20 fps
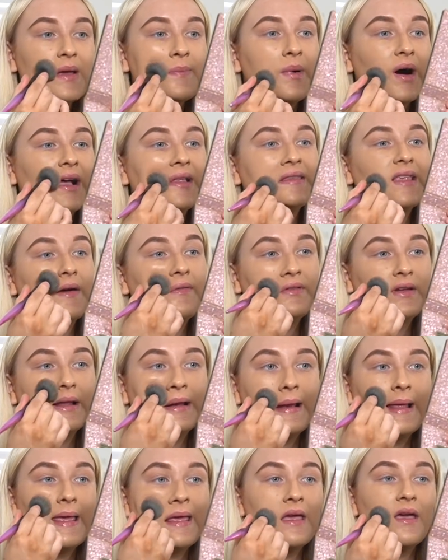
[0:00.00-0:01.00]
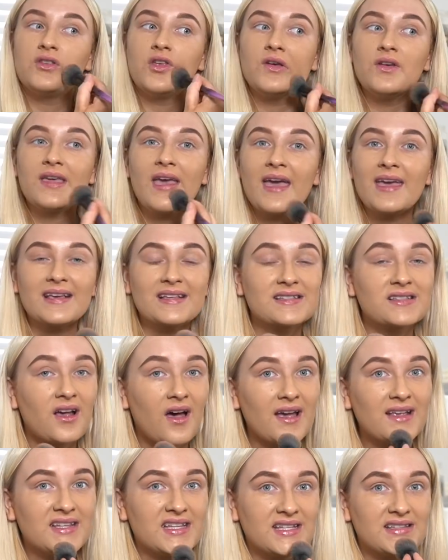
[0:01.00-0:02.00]
but I definitely do get
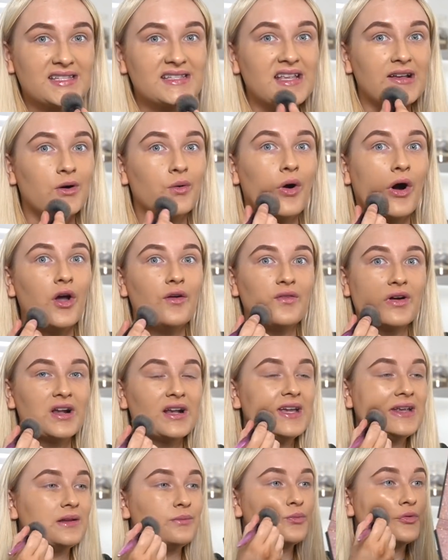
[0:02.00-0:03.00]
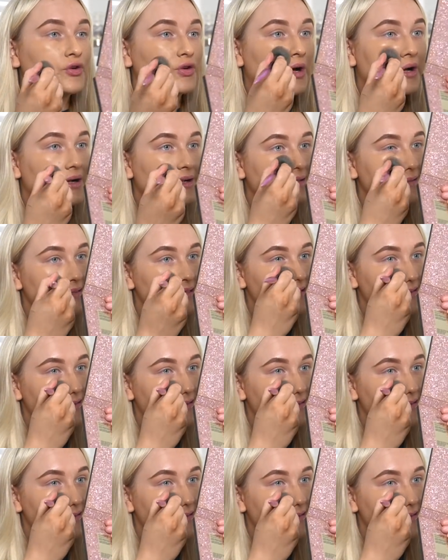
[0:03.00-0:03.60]
excited still over cleaning products.